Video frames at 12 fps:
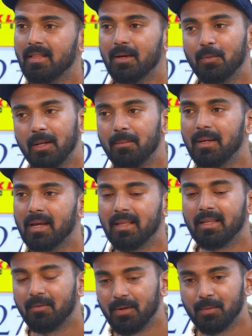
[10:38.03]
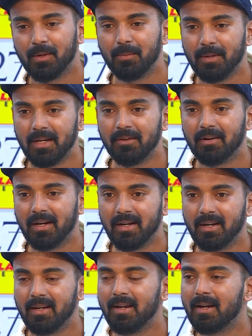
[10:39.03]
There will be, I think we will be
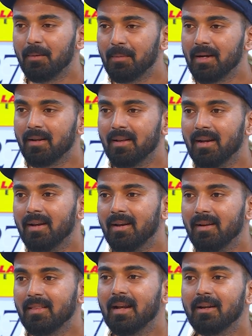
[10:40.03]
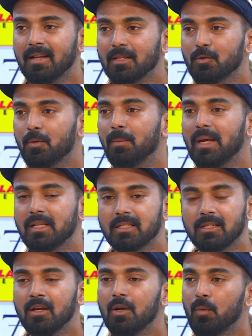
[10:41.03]
divided a little bit, and that's what
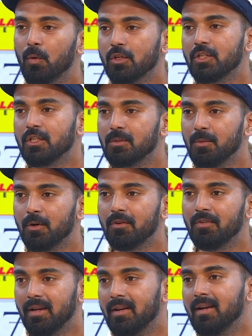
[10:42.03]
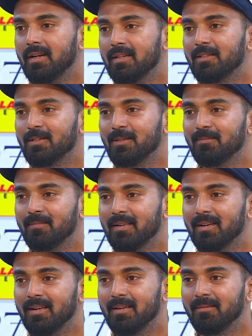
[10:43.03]
makes watching sport fun, right? So
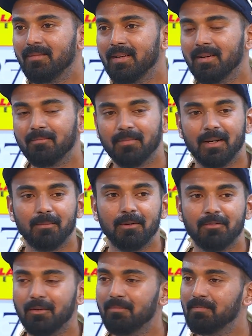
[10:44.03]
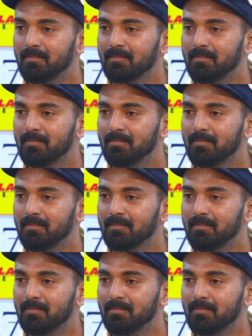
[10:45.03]
it'll be fun.